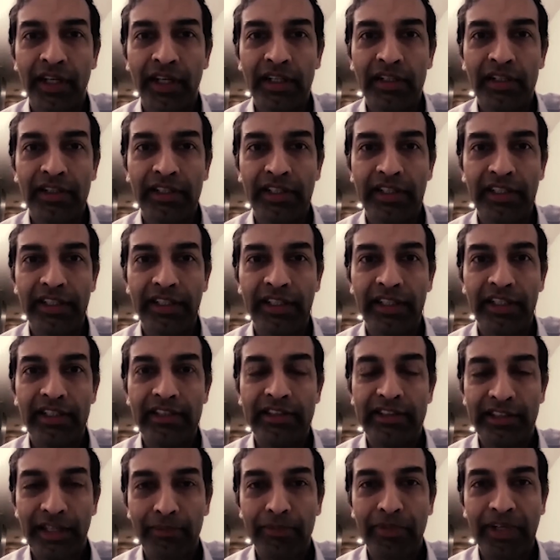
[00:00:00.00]
In
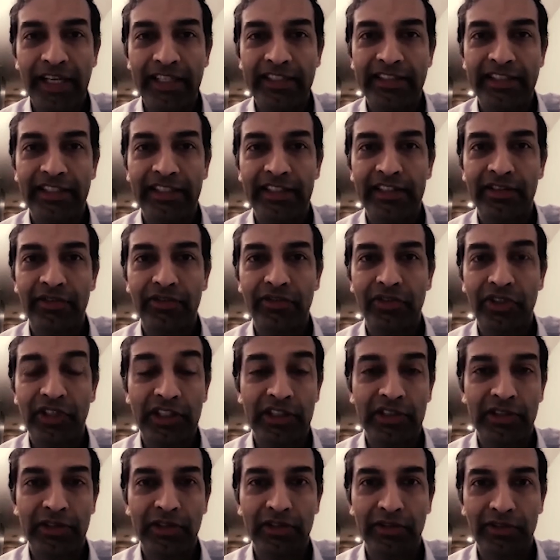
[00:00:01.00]
some cases, which
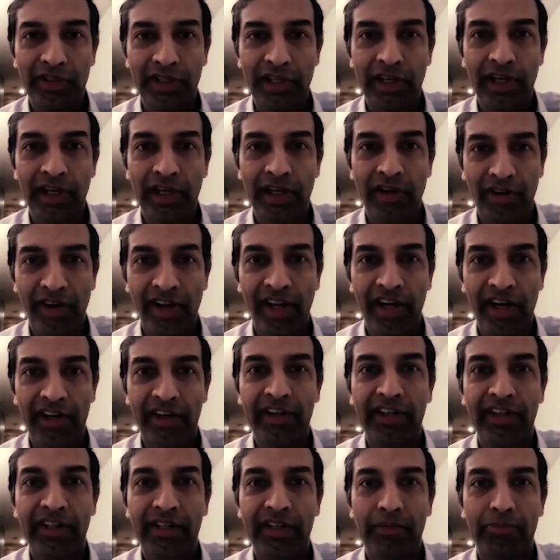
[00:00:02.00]
is
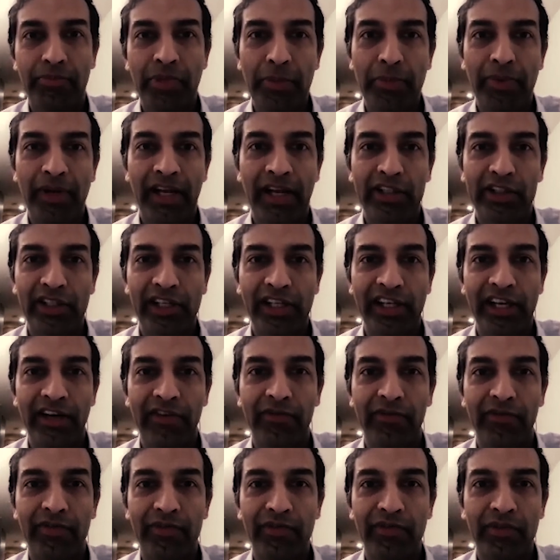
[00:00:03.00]
rarer, people actually have
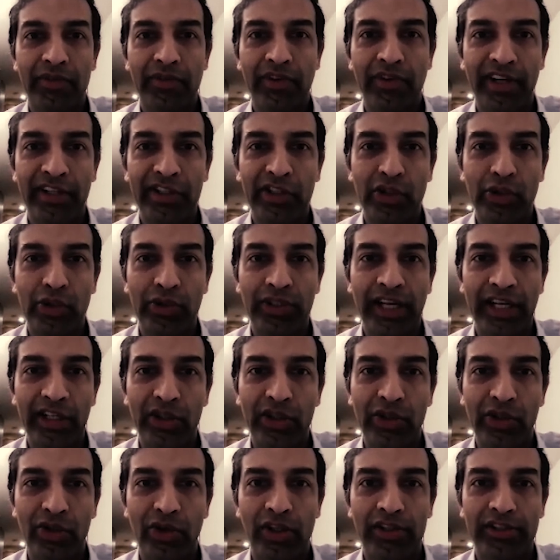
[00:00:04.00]
tried to get to
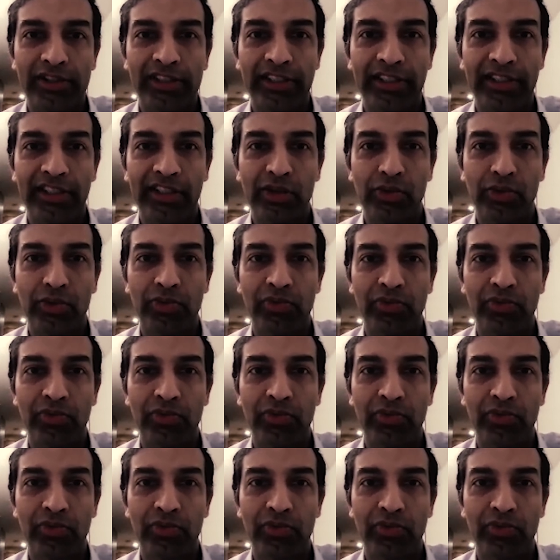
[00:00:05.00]
call centers